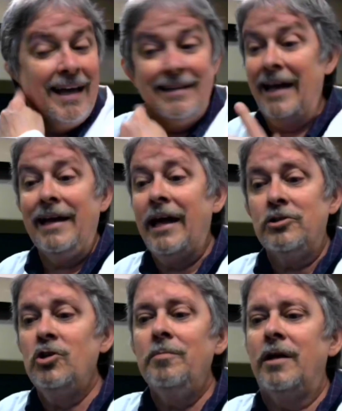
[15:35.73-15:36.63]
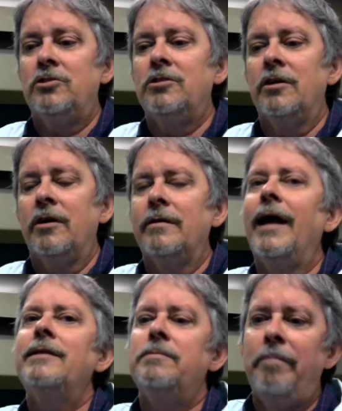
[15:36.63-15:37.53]
Now you got too much sugar.
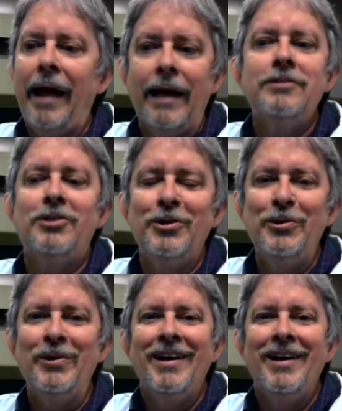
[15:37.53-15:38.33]
That's bad too.